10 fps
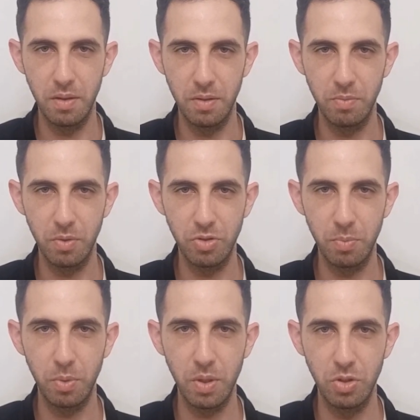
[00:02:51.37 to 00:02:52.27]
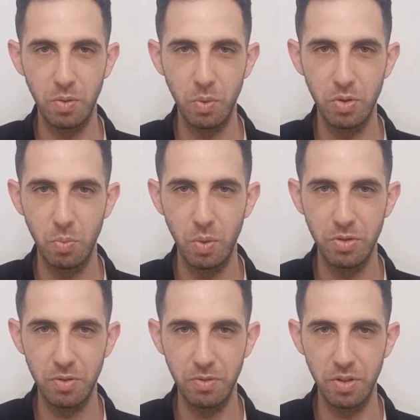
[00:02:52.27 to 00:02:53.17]
The first impression was once
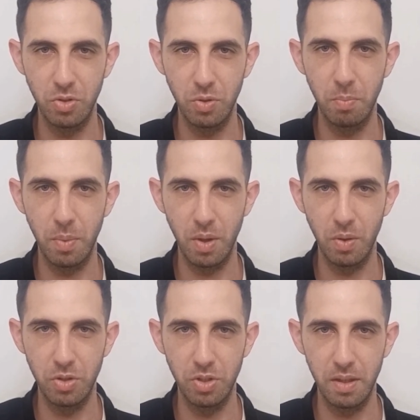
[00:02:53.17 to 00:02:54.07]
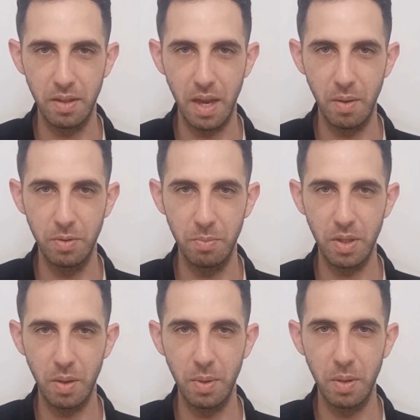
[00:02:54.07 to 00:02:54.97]
a feature of biology. Now it's
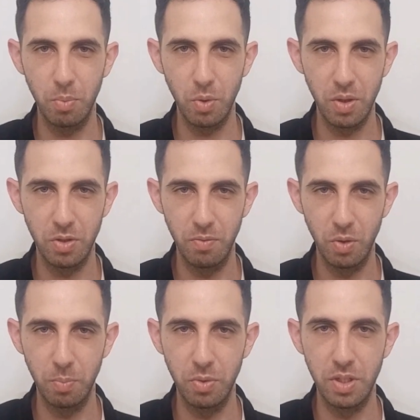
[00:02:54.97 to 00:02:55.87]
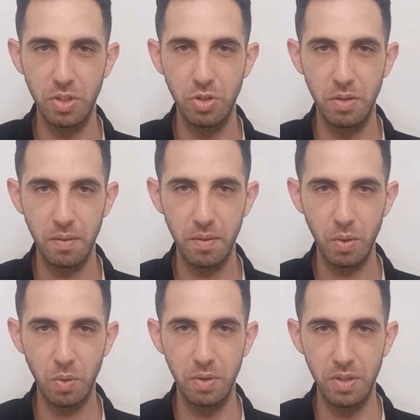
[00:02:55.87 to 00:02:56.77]
becoming a product of computation.
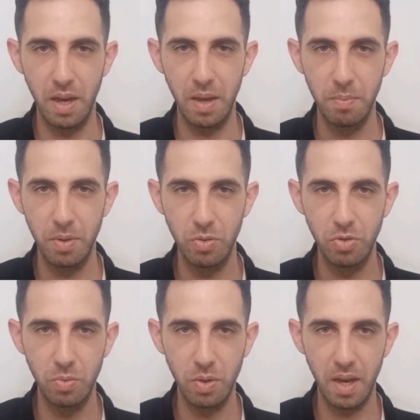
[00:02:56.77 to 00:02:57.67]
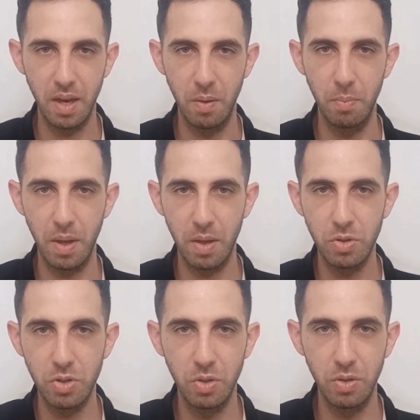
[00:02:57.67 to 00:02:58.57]
Over time, those who rely on
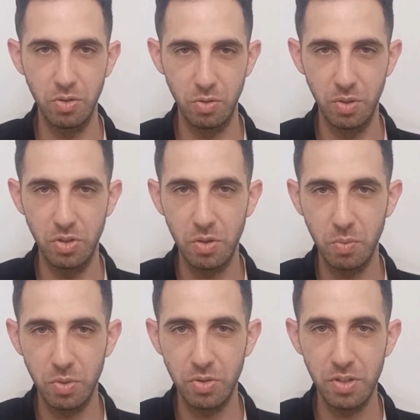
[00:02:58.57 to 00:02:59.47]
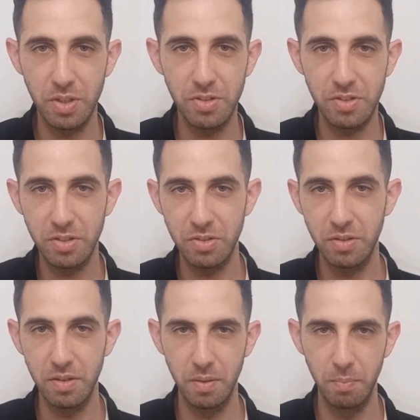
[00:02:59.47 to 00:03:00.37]
biological intuition will still
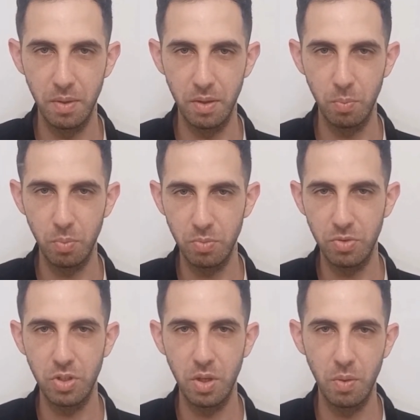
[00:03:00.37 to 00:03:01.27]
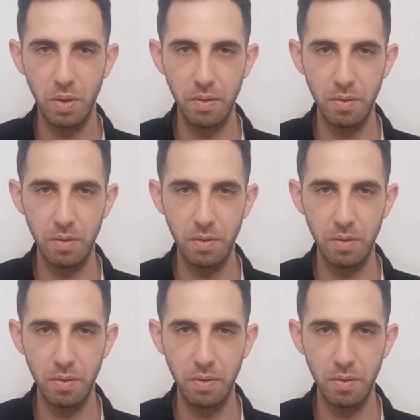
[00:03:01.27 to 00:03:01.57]
exist, but they'll move slower.